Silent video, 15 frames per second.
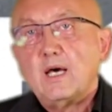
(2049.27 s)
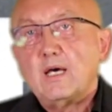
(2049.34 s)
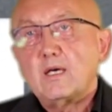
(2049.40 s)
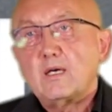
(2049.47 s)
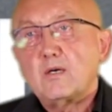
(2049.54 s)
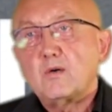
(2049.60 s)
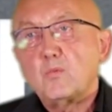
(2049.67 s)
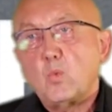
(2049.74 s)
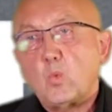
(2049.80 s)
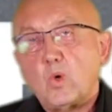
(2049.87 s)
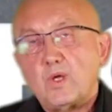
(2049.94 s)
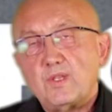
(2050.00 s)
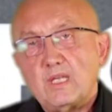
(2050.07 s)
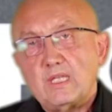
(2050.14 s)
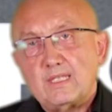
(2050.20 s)

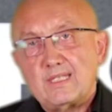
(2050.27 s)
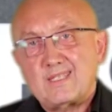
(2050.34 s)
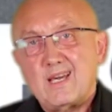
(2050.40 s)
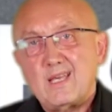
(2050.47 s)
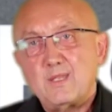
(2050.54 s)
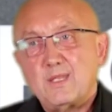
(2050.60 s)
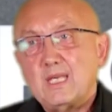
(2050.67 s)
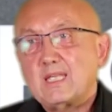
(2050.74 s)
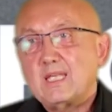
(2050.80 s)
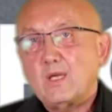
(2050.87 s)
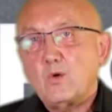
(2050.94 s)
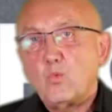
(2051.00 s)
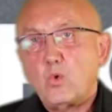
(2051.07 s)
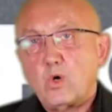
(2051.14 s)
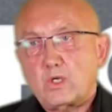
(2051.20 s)
the design
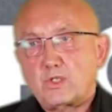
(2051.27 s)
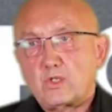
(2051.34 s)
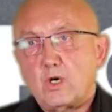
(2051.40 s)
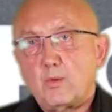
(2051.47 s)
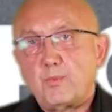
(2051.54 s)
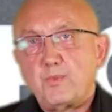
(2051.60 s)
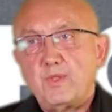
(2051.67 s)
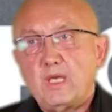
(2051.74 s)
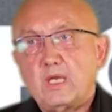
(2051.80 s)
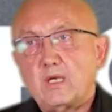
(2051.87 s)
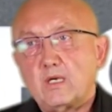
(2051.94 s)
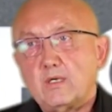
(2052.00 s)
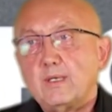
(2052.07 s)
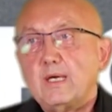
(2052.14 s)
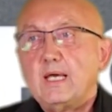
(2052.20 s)
thinking workshop
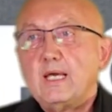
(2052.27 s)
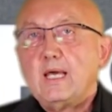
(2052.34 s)
there.